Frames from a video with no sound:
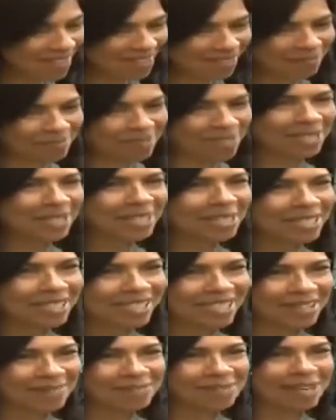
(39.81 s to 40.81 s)
I'm gonna end
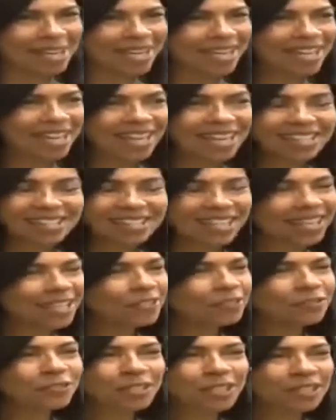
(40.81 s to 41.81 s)
up crying. Thank you
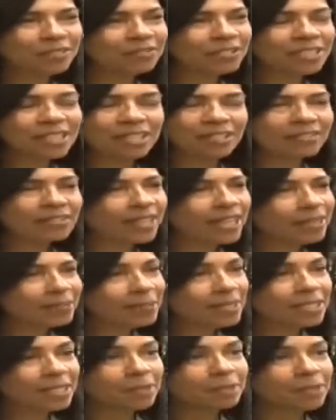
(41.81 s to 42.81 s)
for every single time
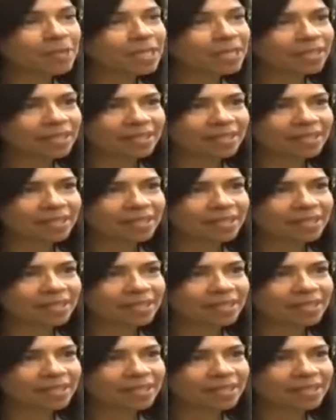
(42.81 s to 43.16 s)
he's been